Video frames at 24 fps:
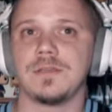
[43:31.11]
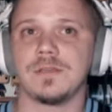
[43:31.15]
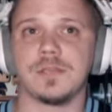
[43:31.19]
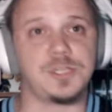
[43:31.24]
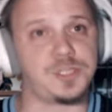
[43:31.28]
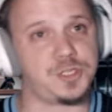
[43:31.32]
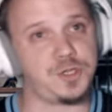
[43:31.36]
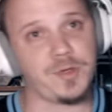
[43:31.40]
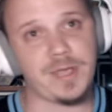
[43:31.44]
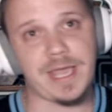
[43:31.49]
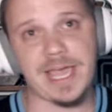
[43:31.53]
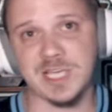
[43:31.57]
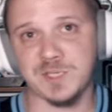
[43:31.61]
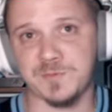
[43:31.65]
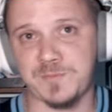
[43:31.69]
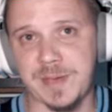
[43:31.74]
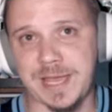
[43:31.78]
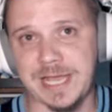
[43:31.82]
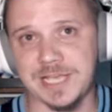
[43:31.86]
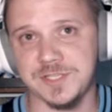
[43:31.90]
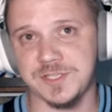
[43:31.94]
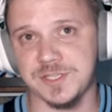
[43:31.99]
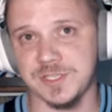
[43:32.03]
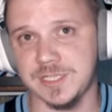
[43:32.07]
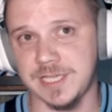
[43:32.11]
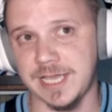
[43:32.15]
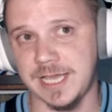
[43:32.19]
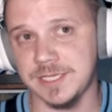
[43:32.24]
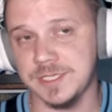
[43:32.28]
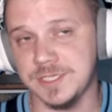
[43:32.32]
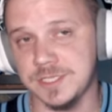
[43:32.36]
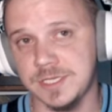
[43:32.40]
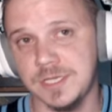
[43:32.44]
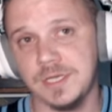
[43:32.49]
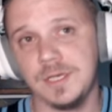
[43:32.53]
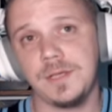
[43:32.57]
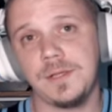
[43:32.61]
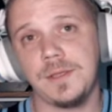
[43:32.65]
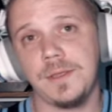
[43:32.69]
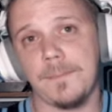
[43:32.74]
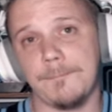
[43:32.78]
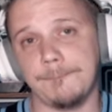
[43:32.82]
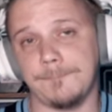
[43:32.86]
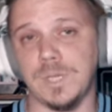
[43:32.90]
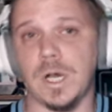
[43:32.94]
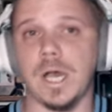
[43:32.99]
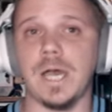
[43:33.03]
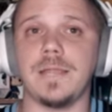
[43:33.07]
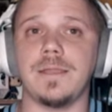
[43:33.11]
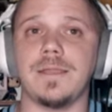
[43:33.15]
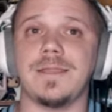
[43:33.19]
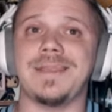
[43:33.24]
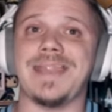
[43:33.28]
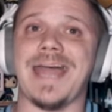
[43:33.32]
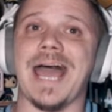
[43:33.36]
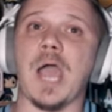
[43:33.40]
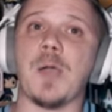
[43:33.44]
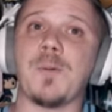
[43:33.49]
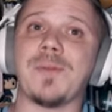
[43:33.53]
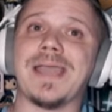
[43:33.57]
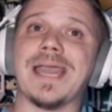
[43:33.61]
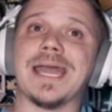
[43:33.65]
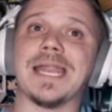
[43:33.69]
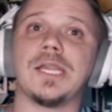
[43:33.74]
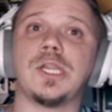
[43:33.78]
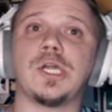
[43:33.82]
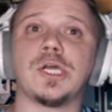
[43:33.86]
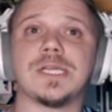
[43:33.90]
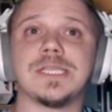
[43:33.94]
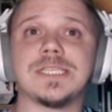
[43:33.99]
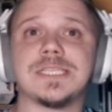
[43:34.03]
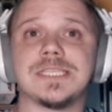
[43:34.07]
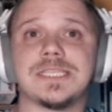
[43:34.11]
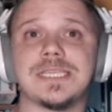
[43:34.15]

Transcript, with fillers: because you guys passed the test. But now we got to look and